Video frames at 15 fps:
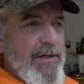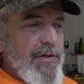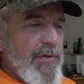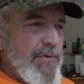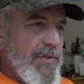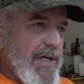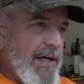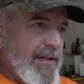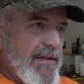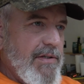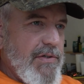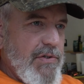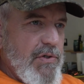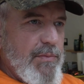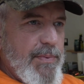you take
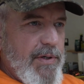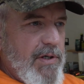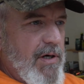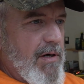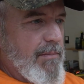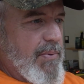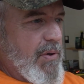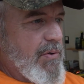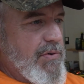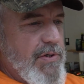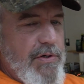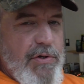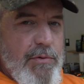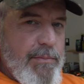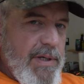this super compost
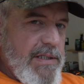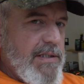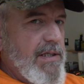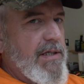and you mix